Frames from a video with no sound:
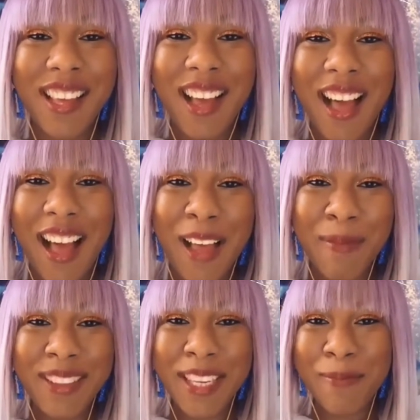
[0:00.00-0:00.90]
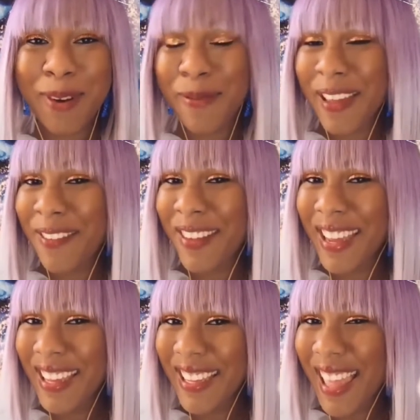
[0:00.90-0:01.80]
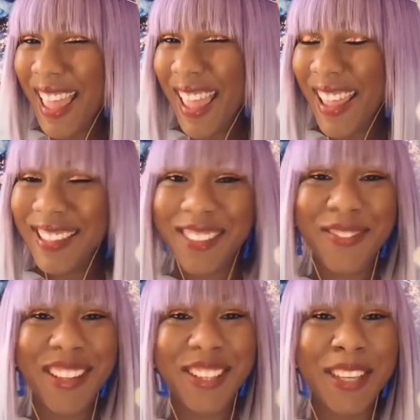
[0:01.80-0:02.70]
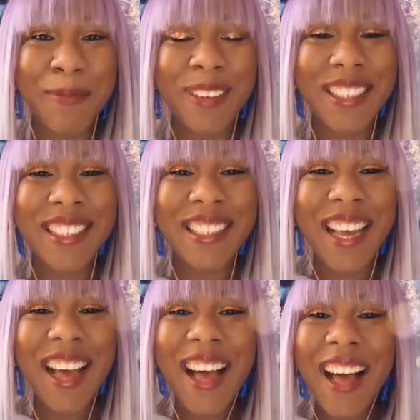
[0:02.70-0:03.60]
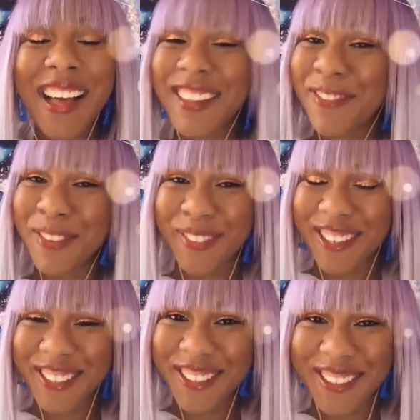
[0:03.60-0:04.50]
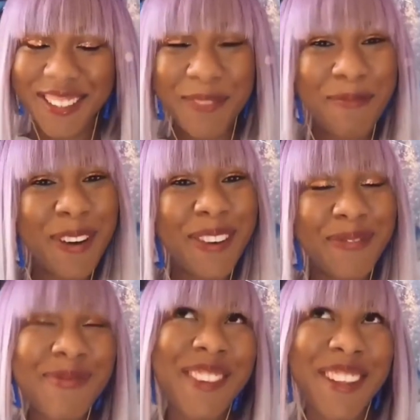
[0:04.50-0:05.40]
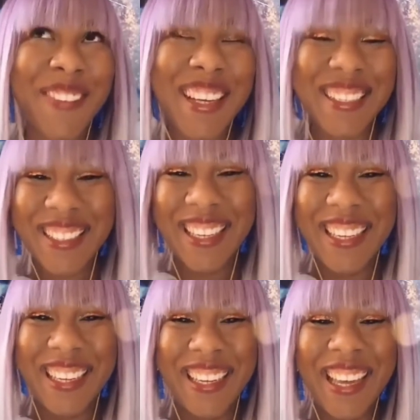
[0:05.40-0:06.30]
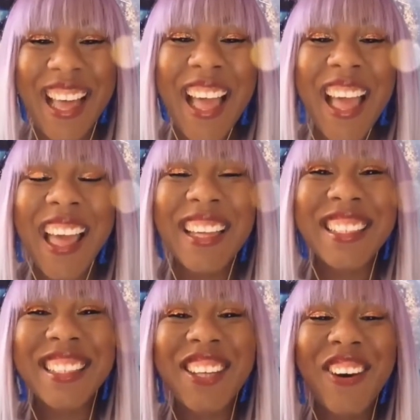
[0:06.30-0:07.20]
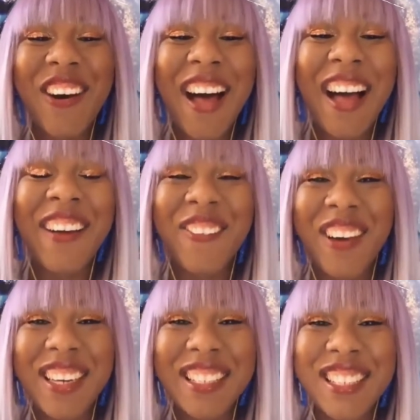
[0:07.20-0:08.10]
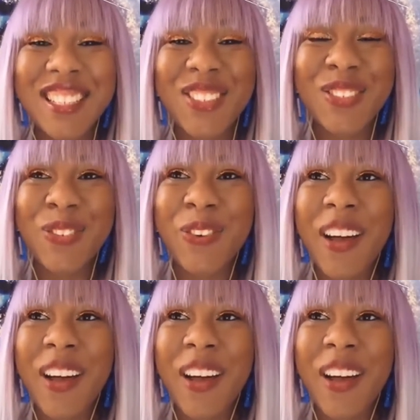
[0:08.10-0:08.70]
I'm a Libra baby. Yay to fellow Libras. I love you Virgos too, but we're the best. And so I kind of wanted to